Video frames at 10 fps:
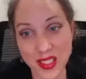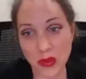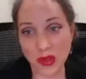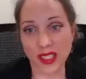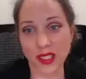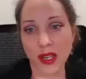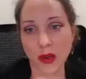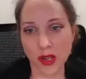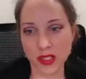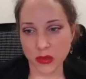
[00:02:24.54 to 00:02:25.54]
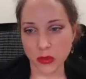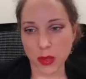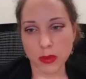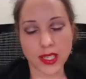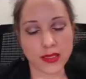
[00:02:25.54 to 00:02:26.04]
a really great question,
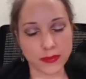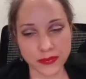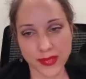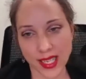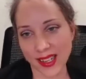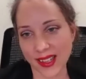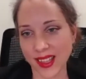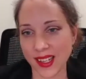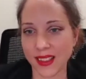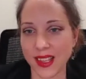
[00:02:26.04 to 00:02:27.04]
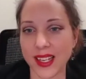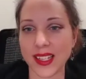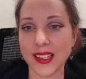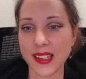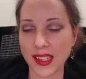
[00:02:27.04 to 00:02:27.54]
Reba. And I think
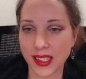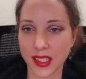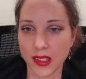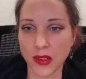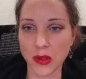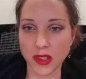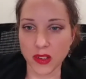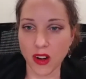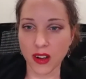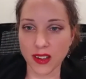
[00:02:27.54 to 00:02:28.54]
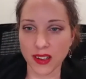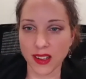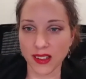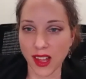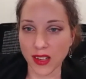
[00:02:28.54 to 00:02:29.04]
that, there are a
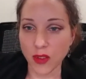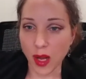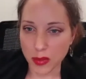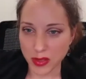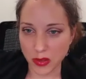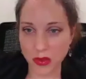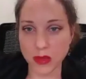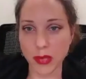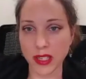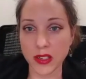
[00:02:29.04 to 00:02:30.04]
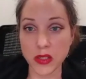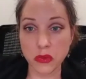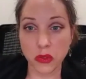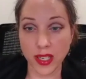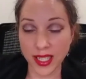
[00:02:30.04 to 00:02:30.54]
lot of obstacles and barriers
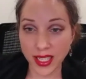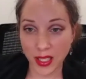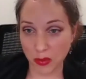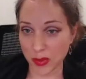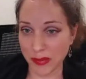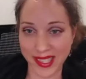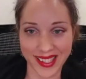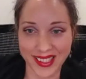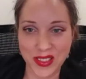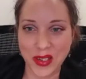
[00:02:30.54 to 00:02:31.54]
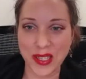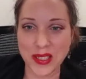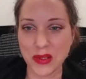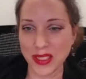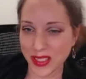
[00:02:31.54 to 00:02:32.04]
for any human being trying to
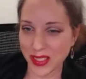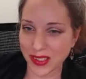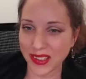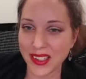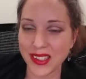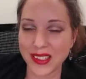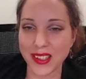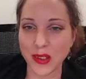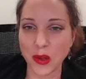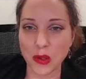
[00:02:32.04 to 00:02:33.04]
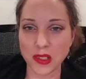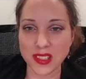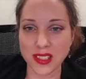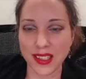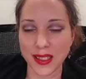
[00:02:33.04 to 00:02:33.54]
reach their goals.
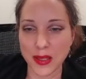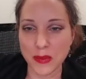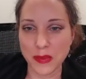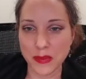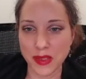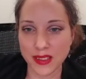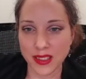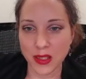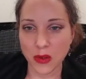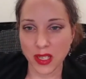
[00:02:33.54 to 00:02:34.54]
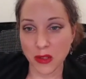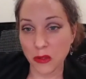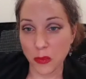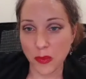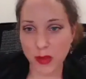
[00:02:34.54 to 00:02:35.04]
I know
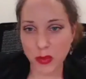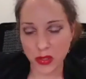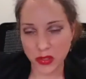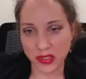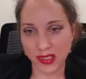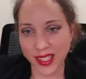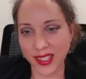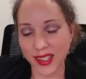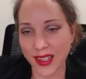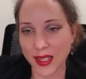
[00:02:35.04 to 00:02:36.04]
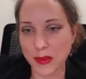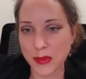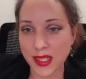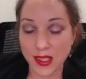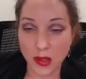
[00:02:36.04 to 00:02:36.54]
for me personally, not
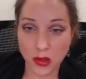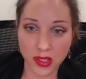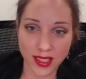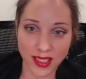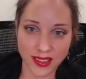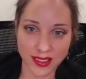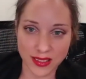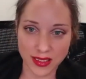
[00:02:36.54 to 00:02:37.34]
only,